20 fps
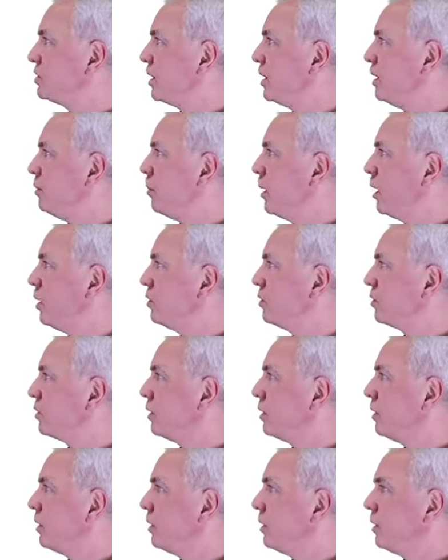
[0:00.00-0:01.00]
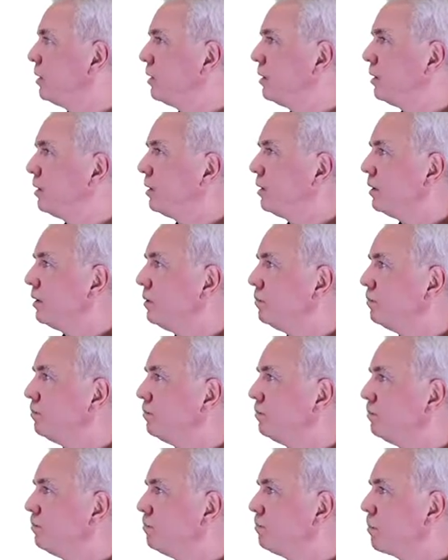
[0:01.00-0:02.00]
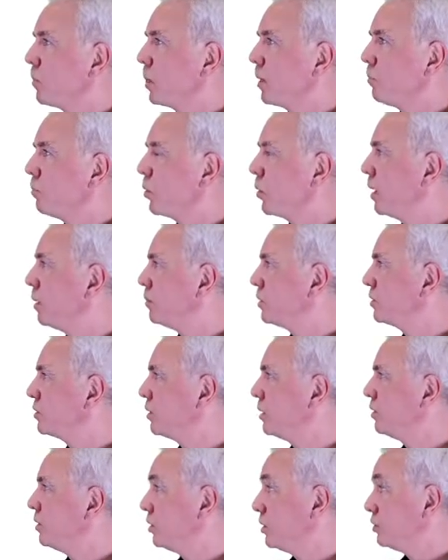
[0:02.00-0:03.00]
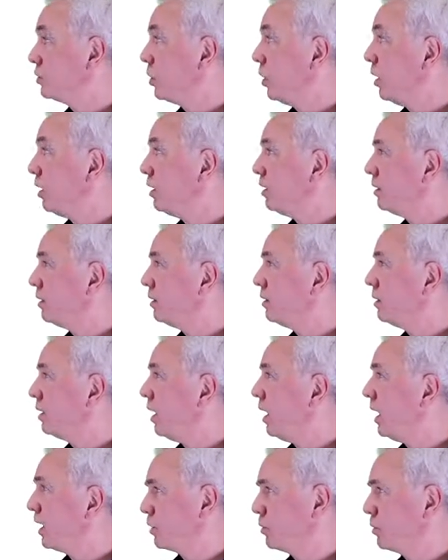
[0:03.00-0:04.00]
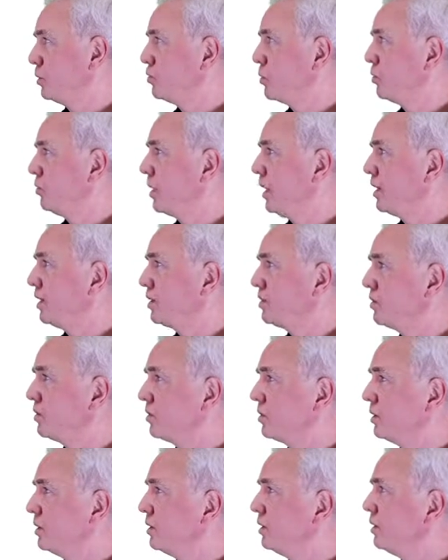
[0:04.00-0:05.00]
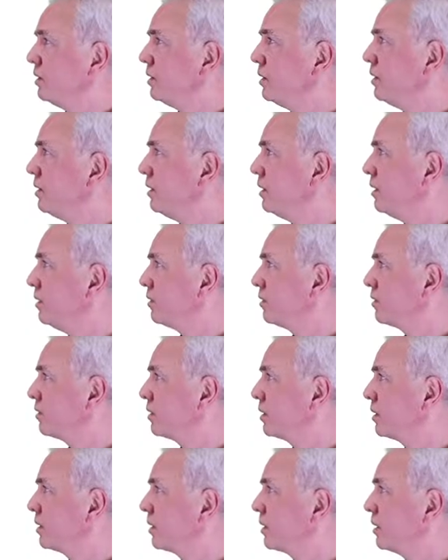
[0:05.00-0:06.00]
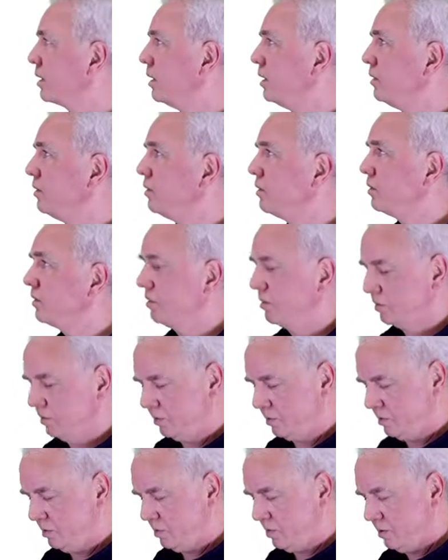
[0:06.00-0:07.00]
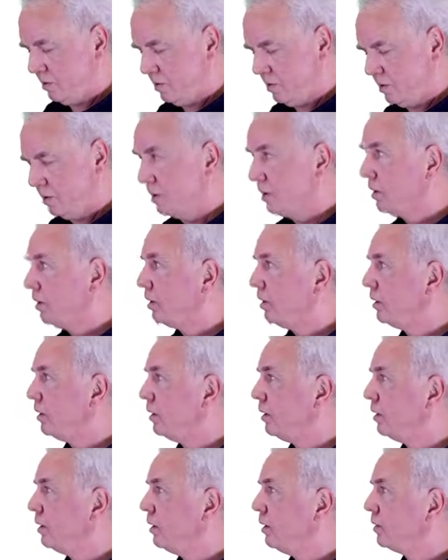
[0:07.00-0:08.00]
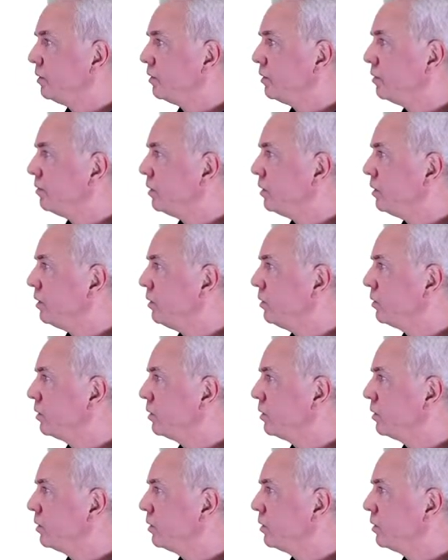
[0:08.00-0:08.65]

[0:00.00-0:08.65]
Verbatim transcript: about um, parameter, uh, argument providers in, in this case. Let's have a look.